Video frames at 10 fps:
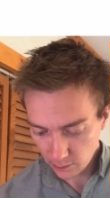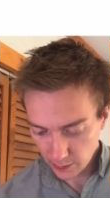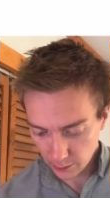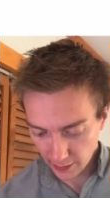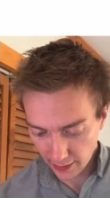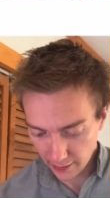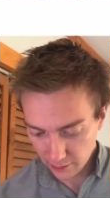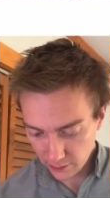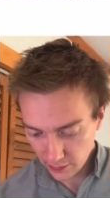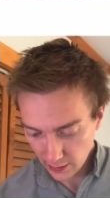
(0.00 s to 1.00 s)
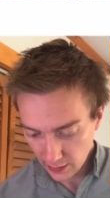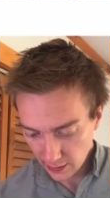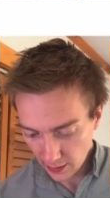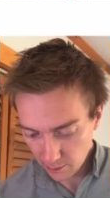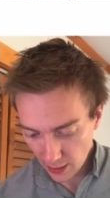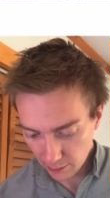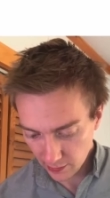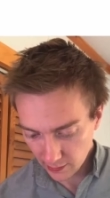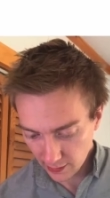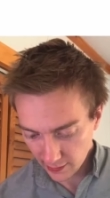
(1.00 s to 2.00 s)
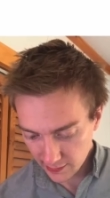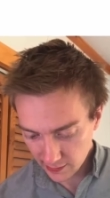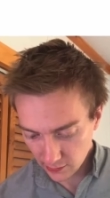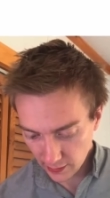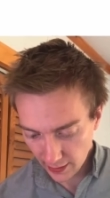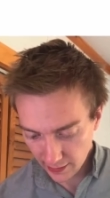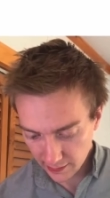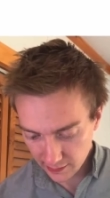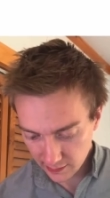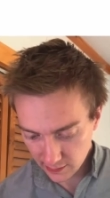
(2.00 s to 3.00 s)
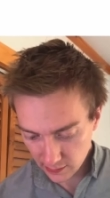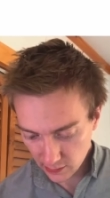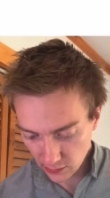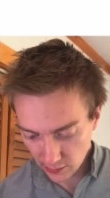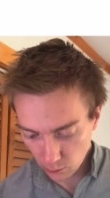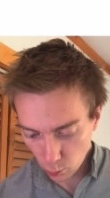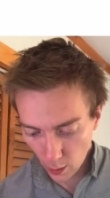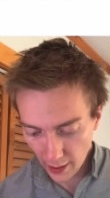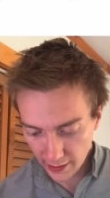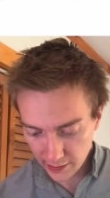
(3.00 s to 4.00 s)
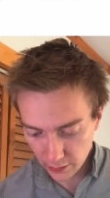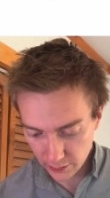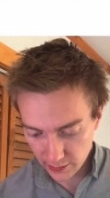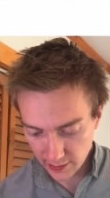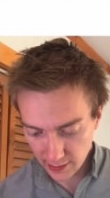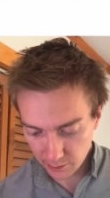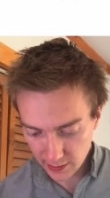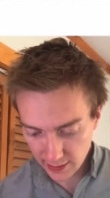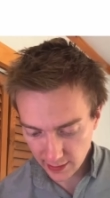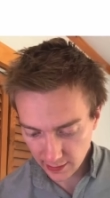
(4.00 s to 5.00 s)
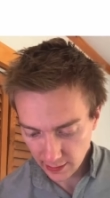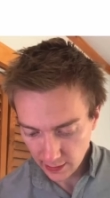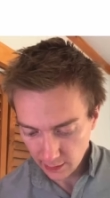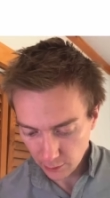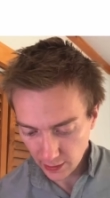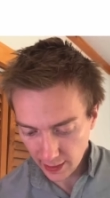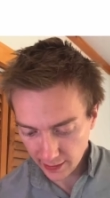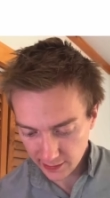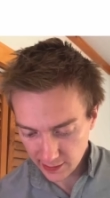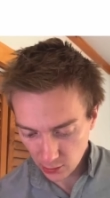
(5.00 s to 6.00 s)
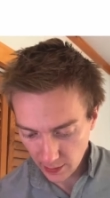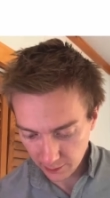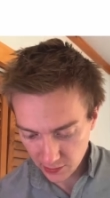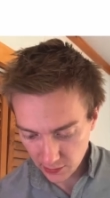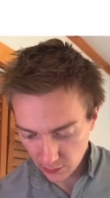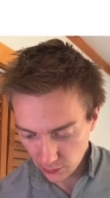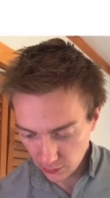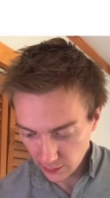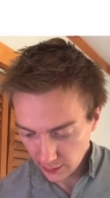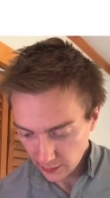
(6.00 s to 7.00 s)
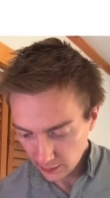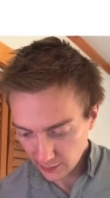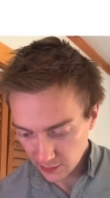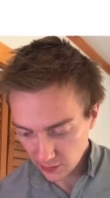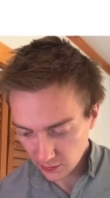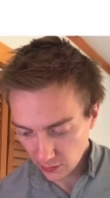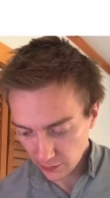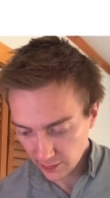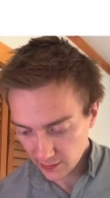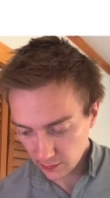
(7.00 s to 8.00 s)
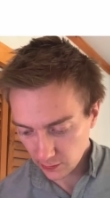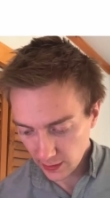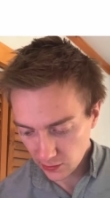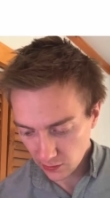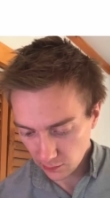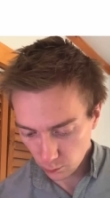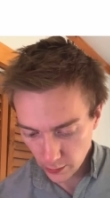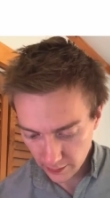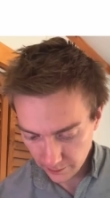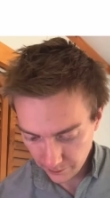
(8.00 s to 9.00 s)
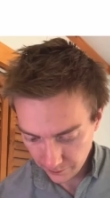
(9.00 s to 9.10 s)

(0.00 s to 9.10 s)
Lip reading: we will have a mapping that still has, y go into the empty set, but x now maps to, let's just call this location 1.